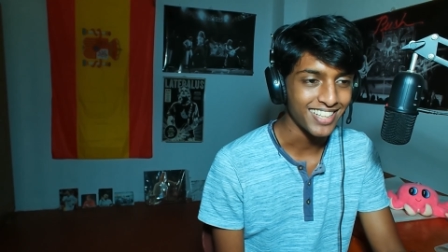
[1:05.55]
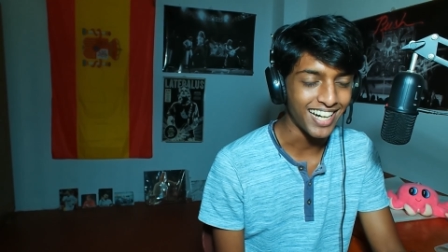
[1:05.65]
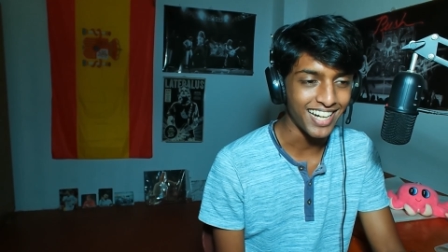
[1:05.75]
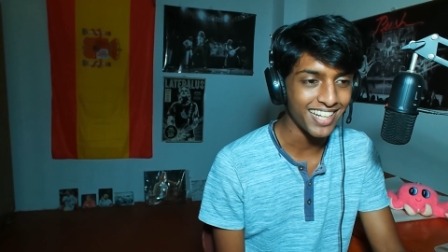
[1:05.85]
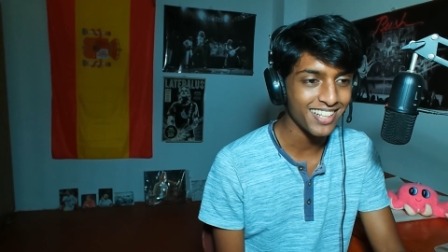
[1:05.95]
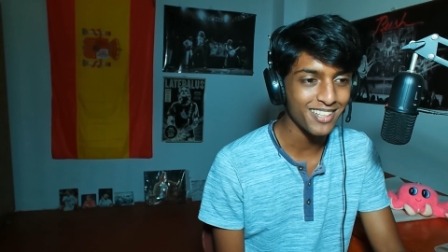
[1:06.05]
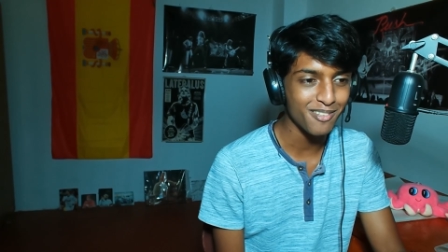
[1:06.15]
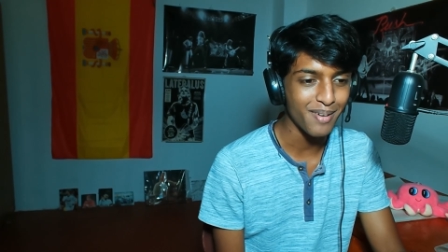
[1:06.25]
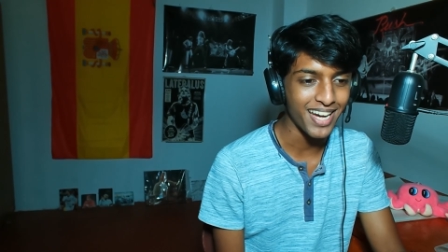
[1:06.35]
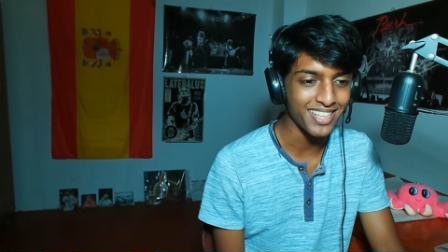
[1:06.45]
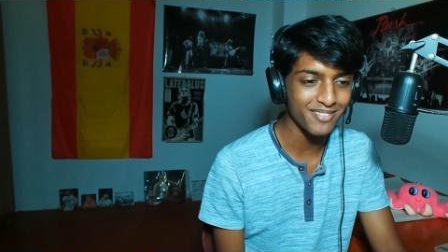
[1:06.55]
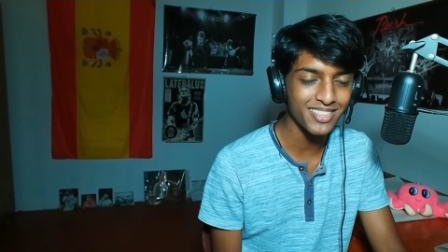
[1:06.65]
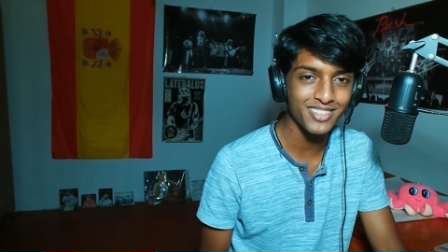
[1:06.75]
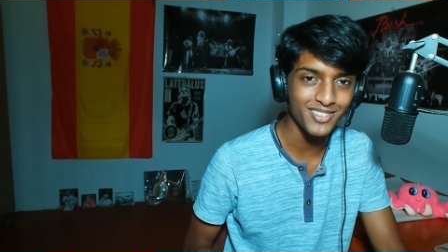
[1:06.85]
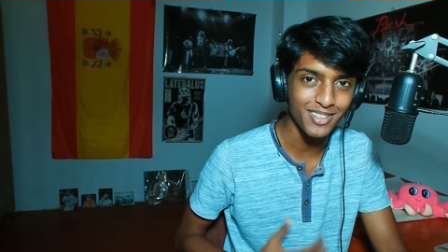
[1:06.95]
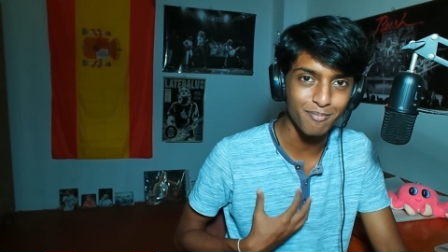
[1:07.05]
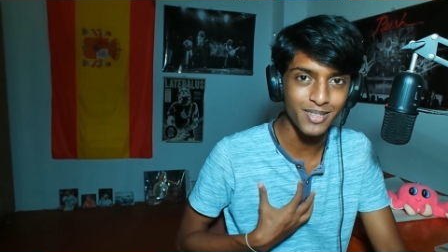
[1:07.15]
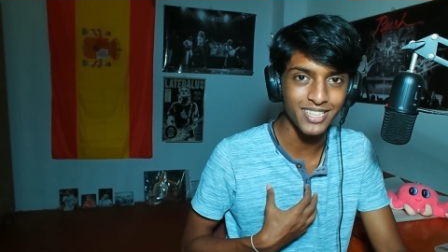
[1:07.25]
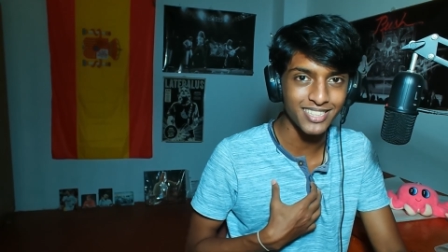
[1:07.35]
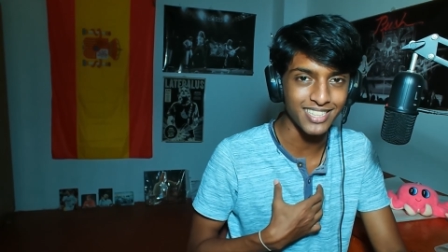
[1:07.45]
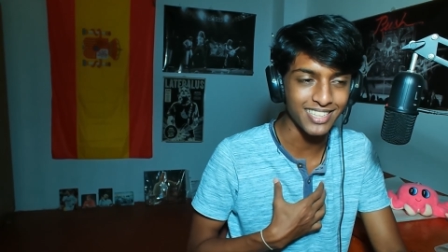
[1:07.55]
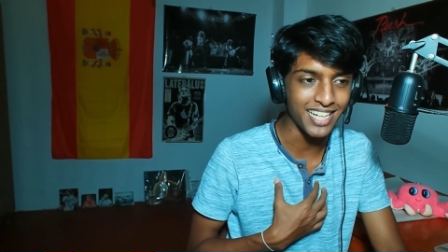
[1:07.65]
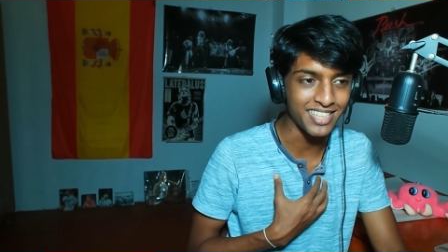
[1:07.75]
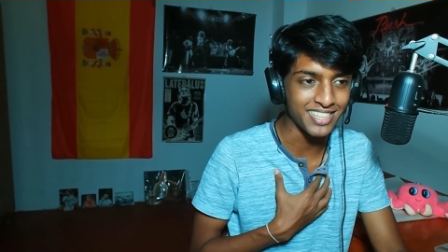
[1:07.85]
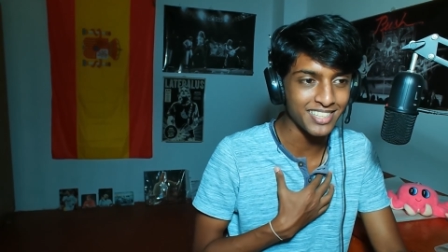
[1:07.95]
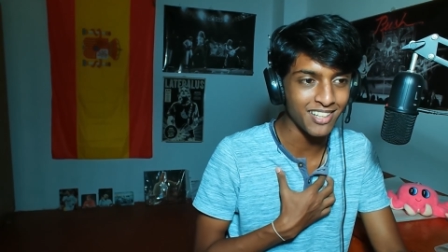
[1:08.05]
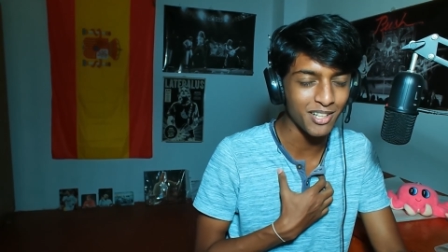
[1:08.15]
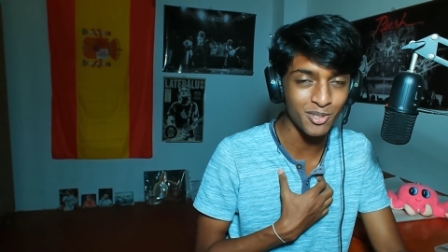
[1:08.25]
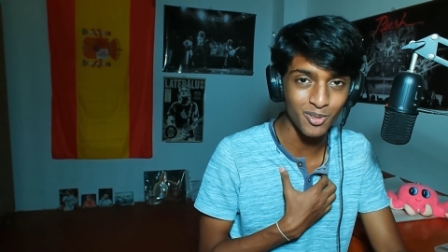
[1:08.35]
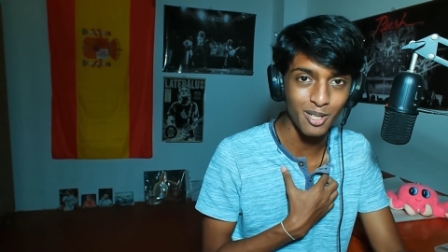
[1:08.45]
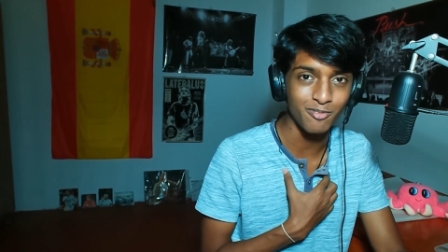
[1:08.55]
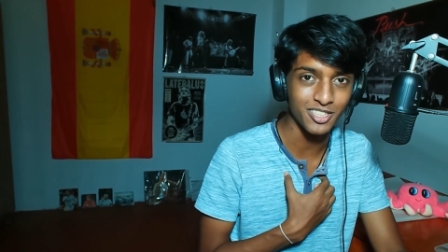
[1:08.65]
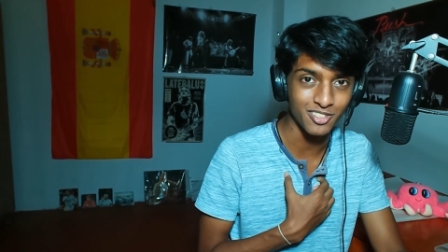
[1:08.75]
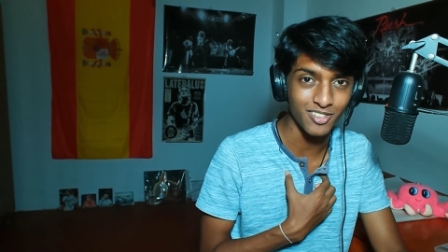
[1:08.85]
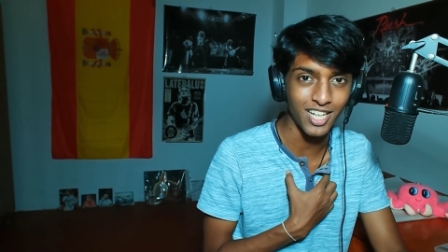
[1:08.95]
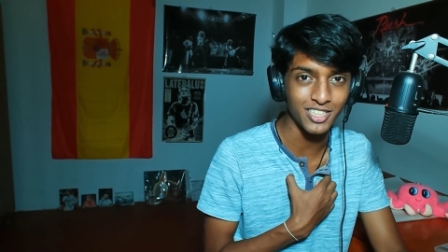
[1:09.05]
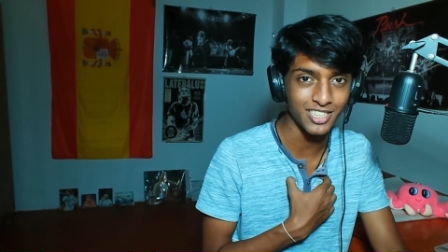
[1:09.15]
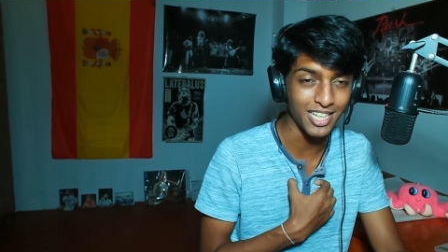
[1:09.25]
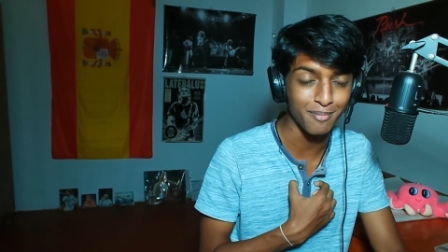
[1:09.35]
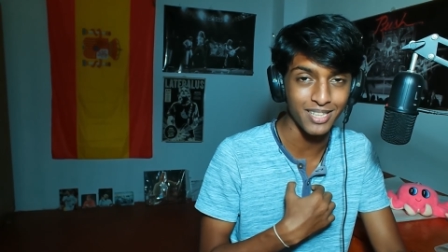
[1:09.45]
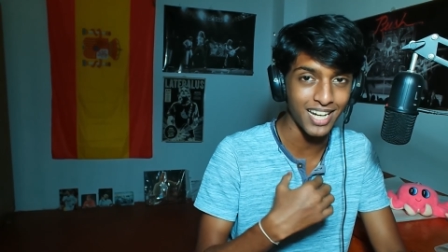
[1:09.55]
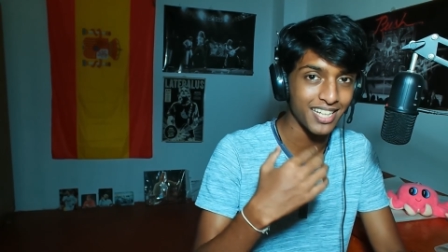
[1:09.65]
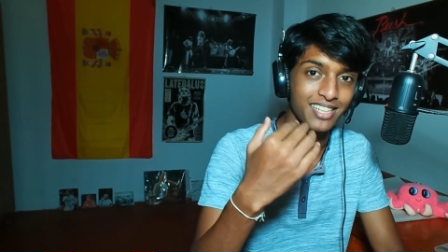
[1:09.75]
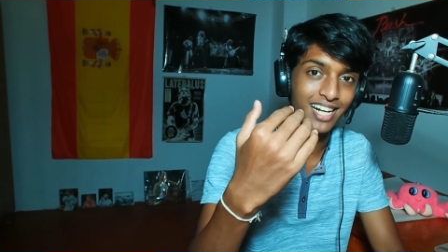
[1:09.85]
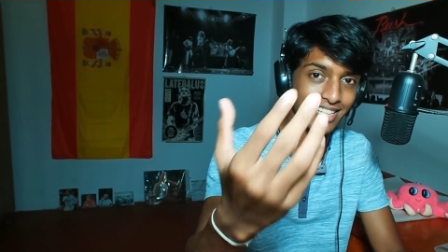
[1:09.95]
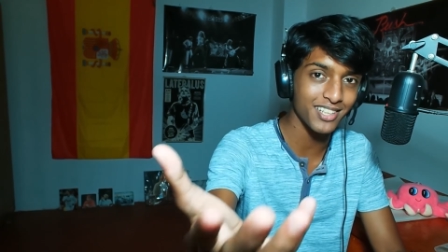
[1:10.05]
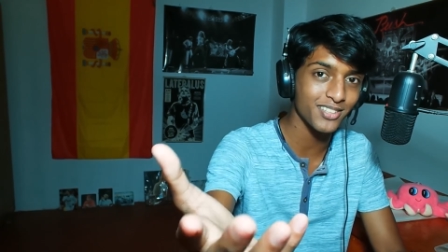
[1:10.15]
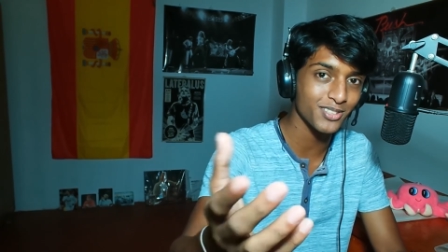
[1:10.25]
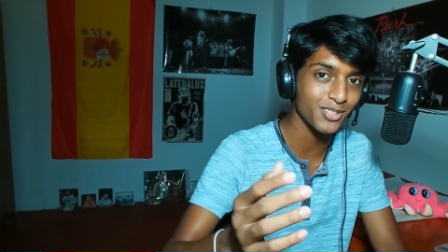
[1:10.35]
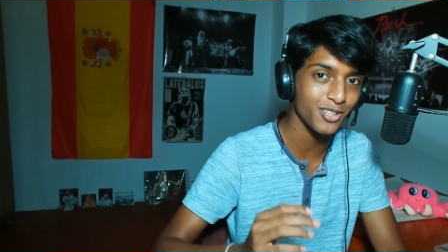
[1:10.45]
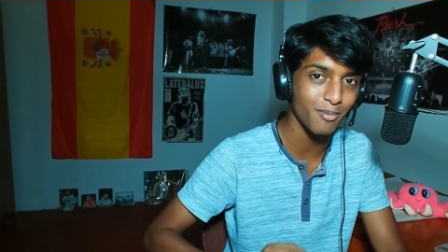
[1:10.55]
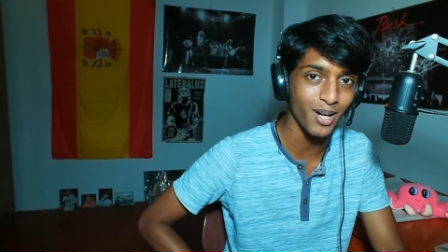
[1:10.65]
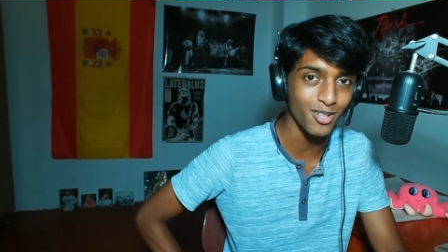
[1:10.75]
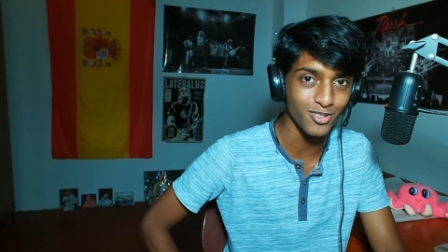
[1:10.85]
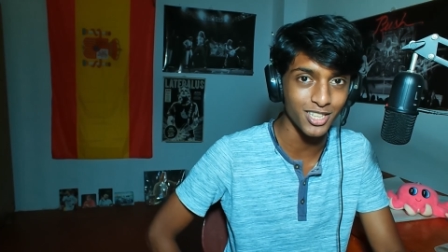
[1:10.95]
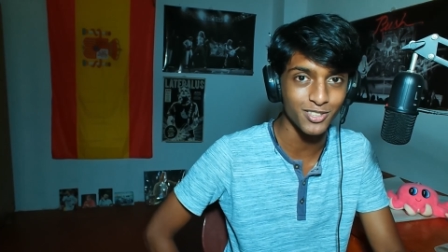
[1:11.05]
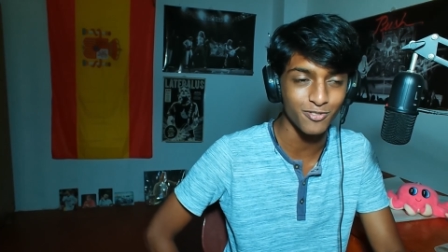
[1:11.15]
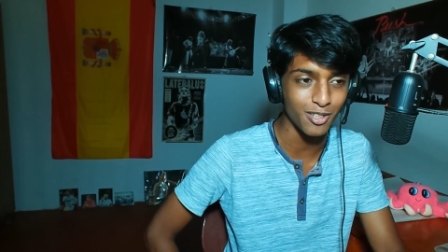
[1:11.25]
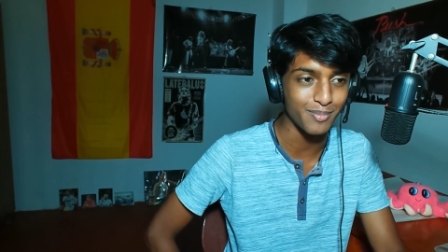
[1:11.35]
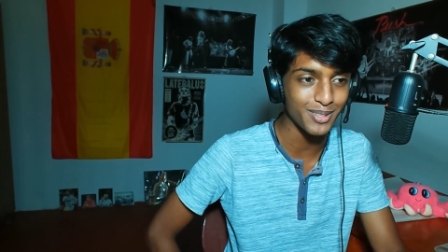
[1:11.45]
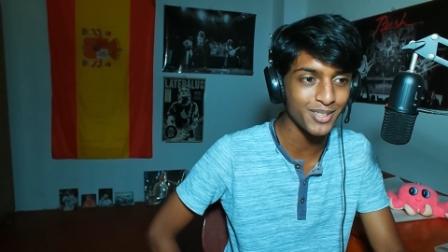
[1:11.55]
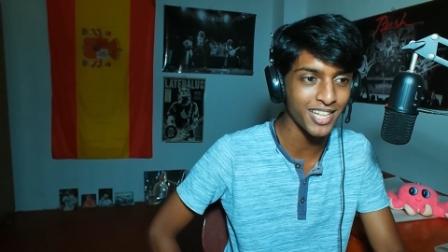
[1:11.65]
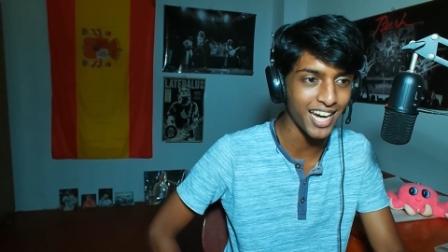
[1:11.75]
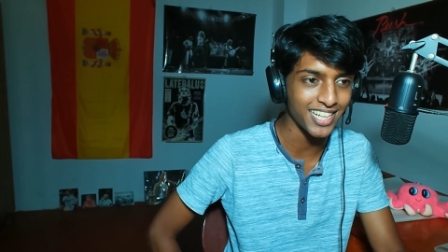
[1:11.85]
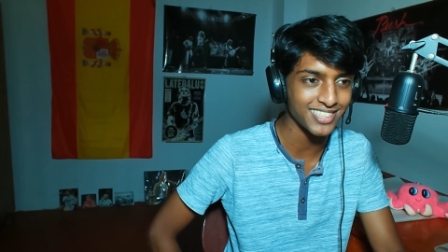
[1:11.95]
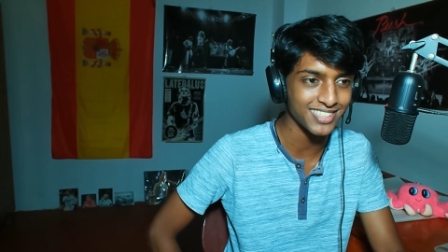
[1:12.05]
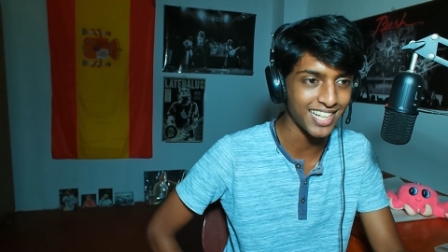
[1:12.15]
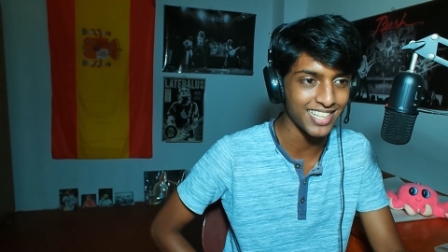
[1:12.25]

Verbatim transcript: I don't know, man. Even to a person that did not grow up with Rush, I mean, I I got to know about Rush from you guys.